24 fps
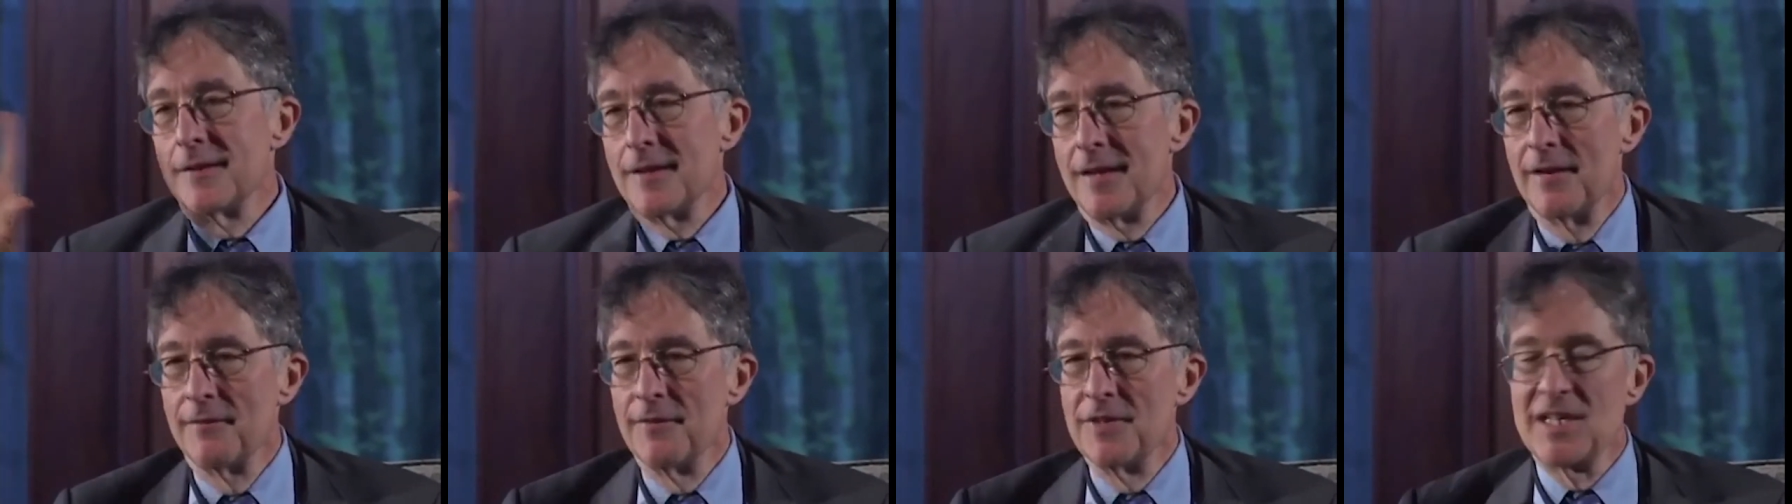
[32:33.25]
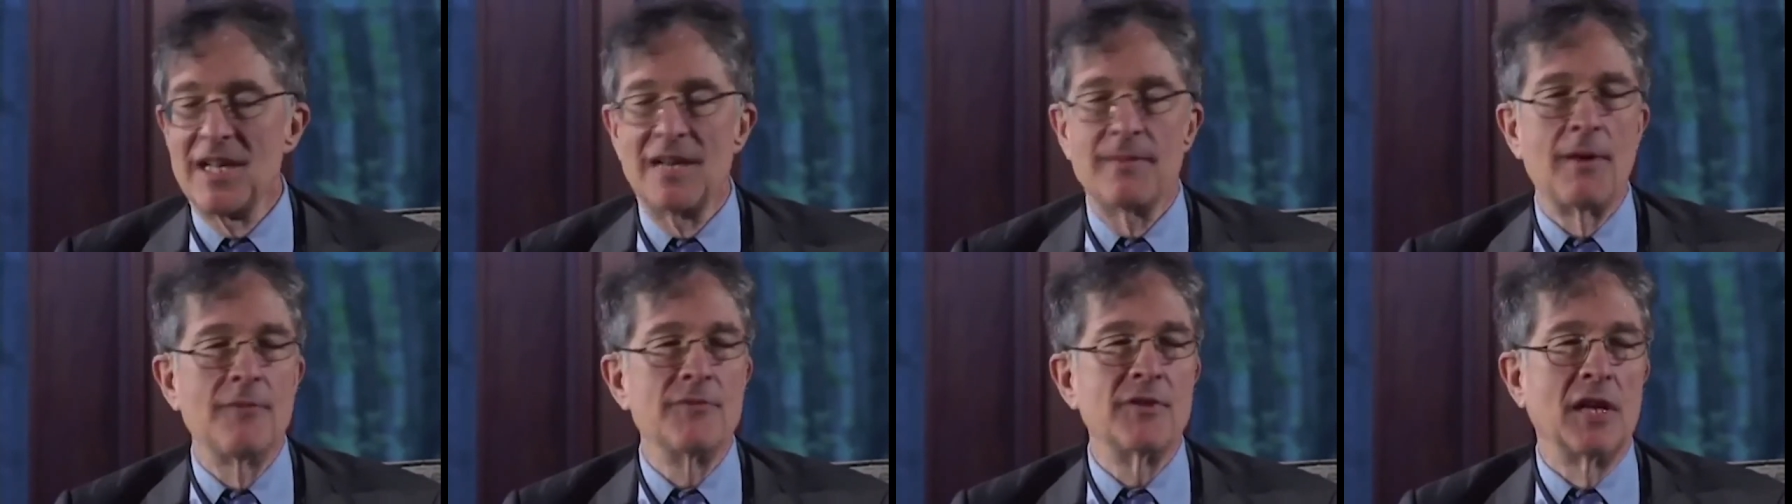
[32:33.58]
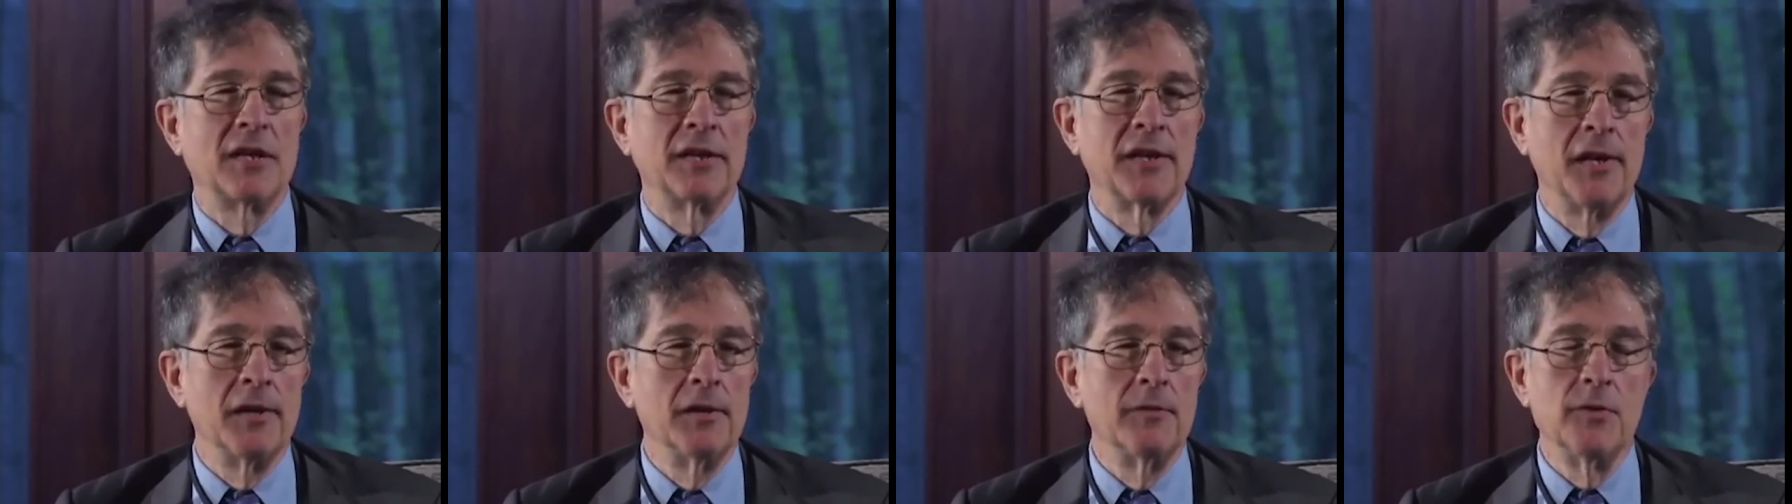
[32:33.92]
every time I've
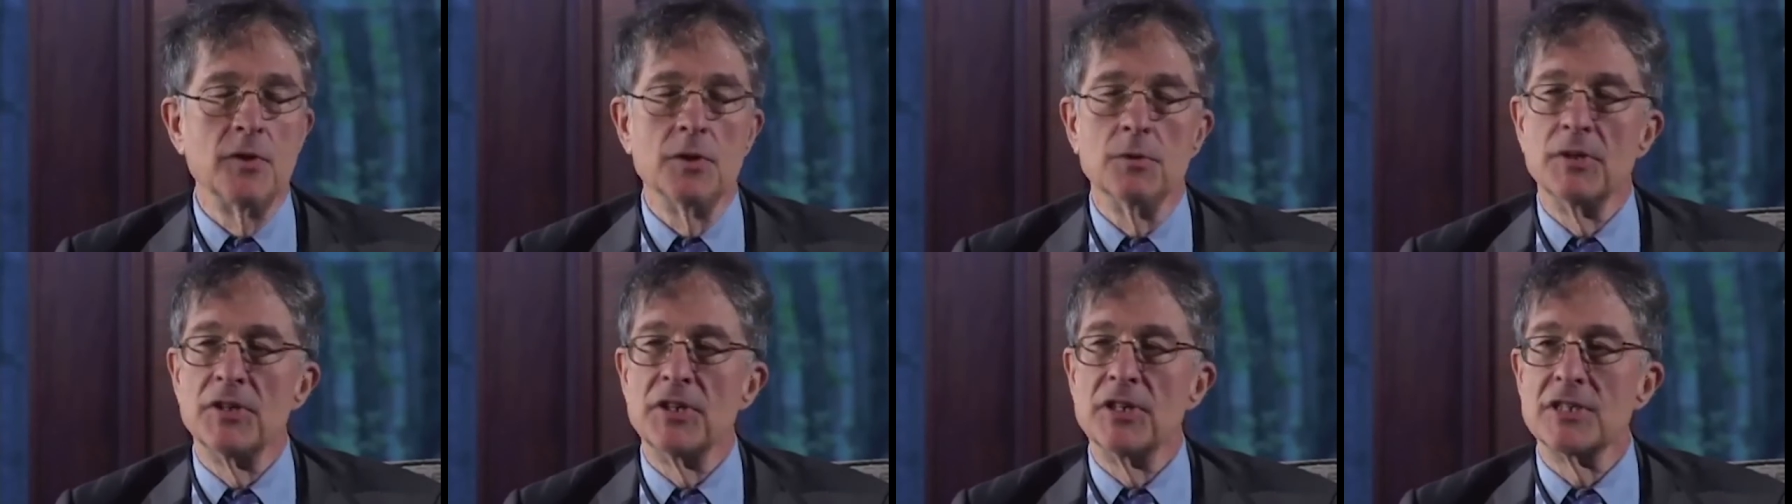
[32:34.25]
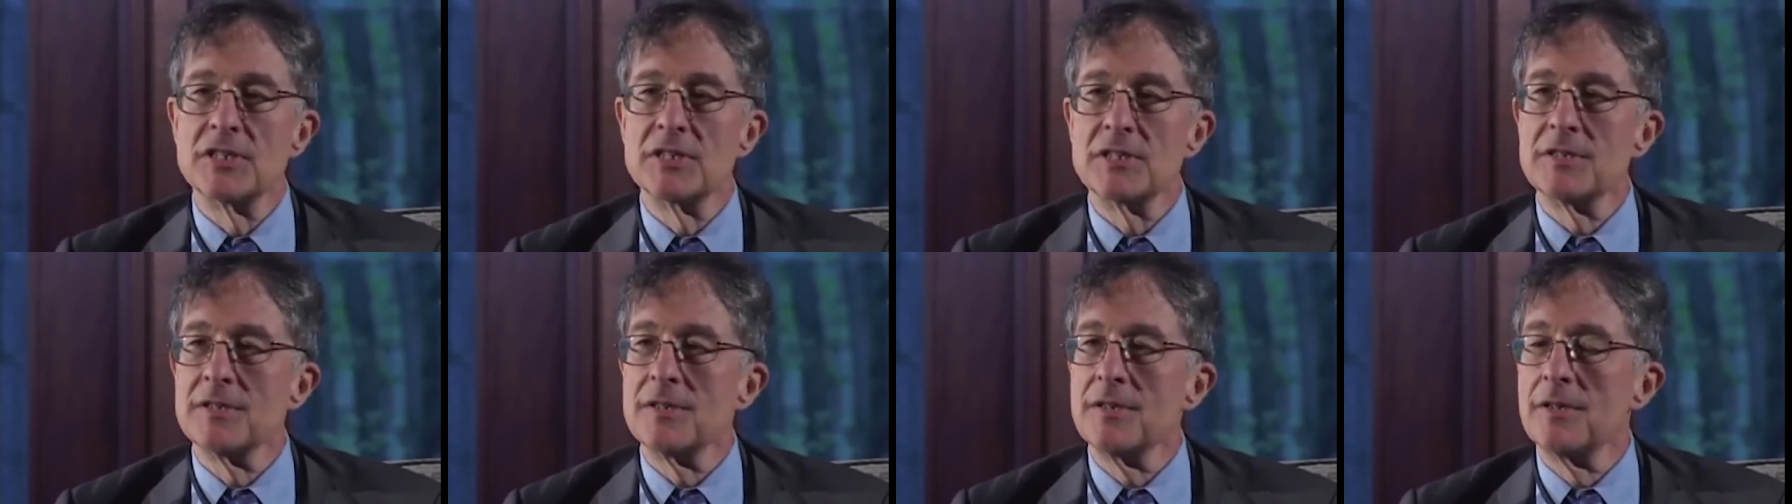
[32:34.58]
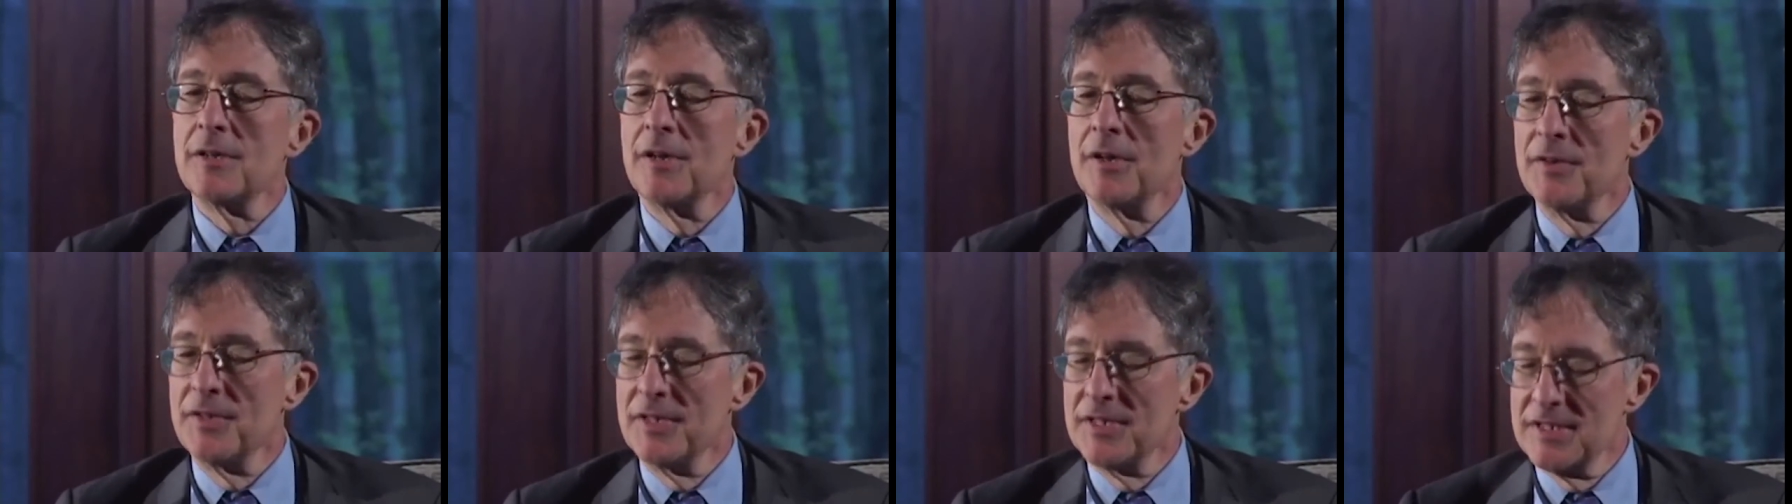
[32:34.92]
done an interview on this,
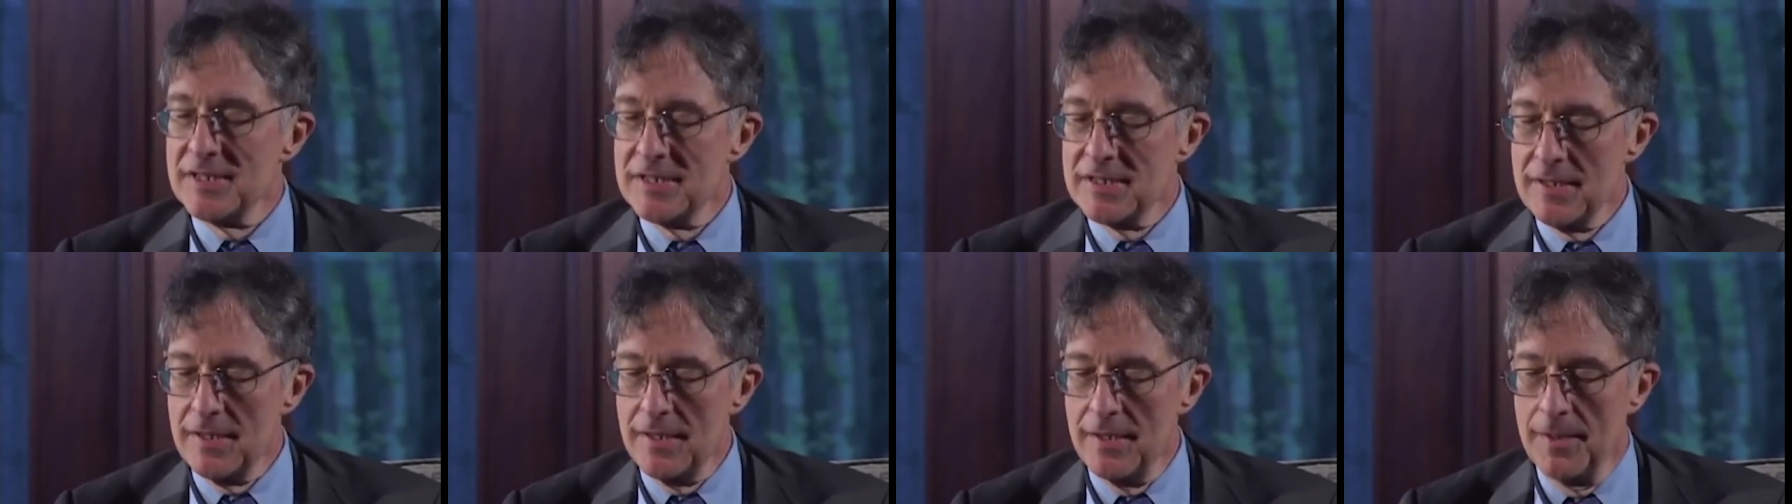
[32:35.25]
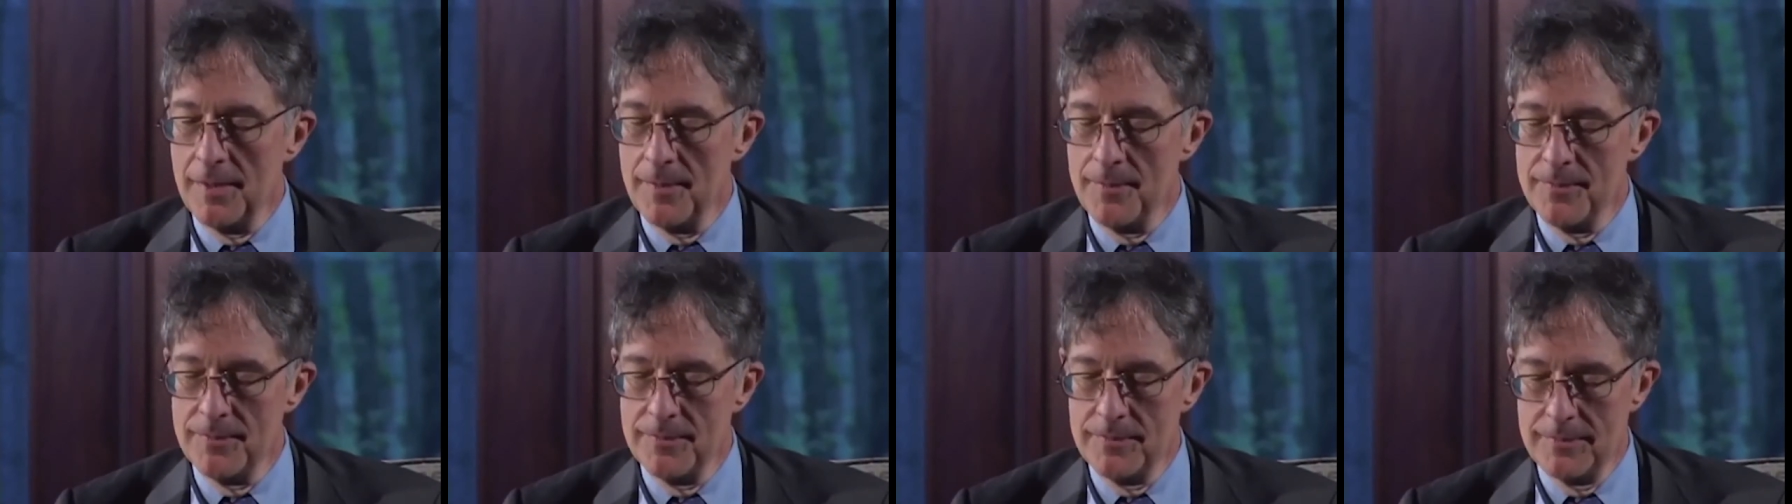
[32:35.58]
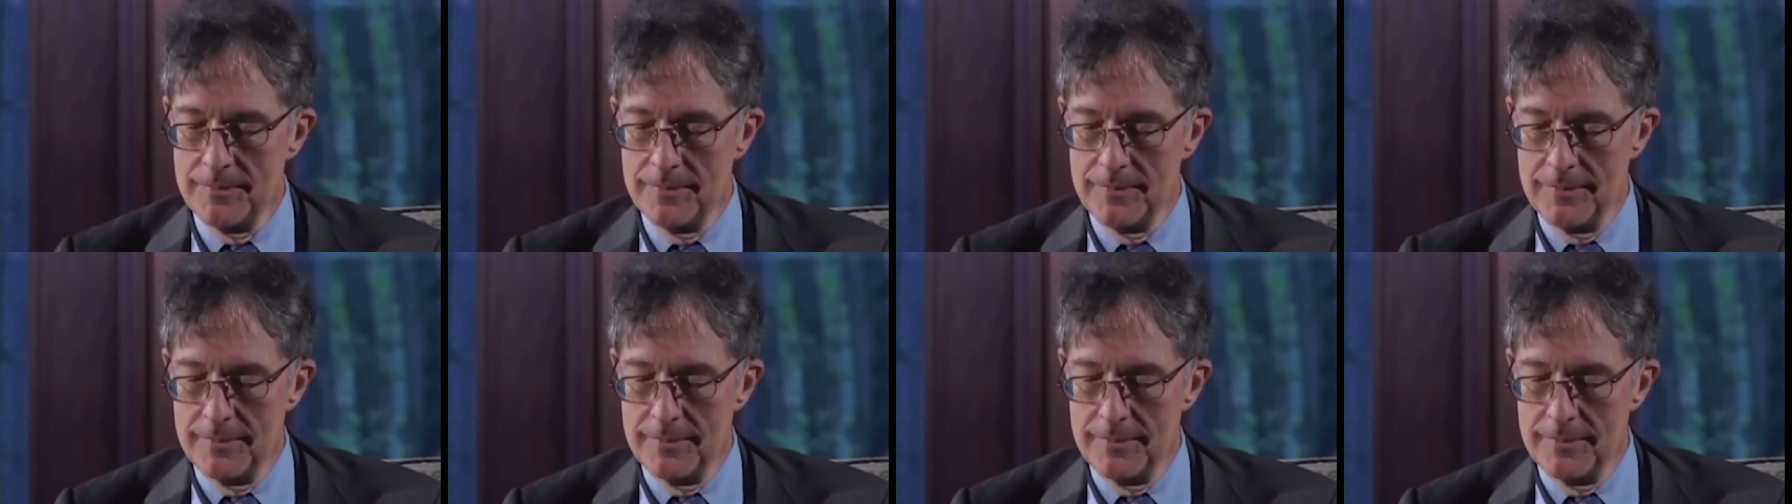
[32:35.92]
on this um,